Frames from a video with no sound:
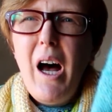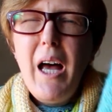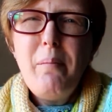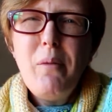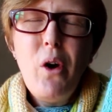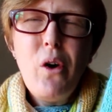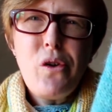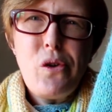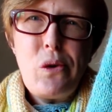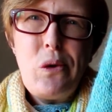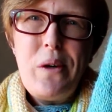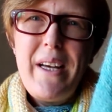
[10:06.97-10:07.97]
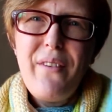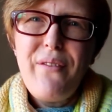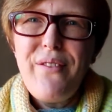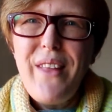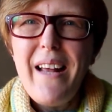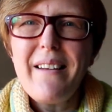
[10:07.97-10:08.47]
I'm not sure
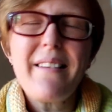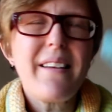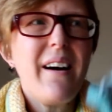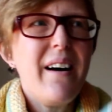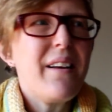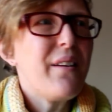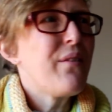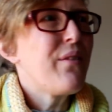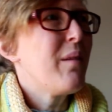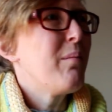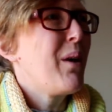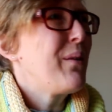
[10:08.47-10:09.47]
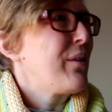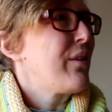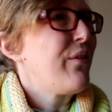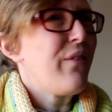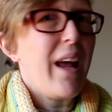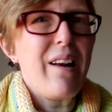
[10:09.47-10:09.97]
if that's kind of the most
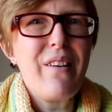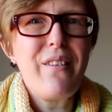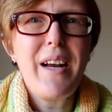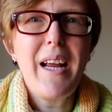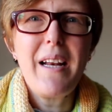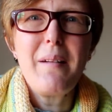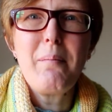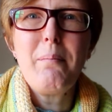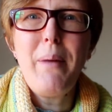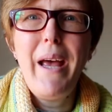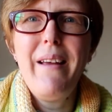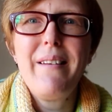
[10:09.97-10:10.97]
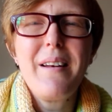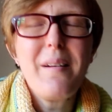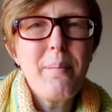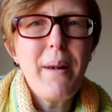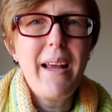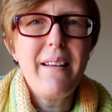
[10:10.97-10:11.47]
flattering
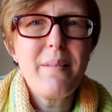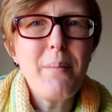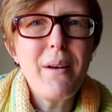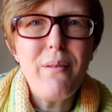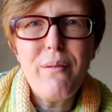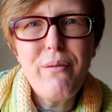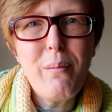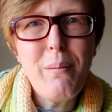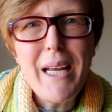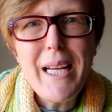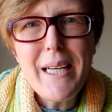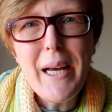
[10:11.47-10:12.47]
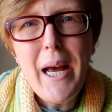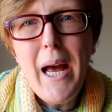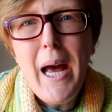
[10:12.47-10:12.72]
pattern placement for me,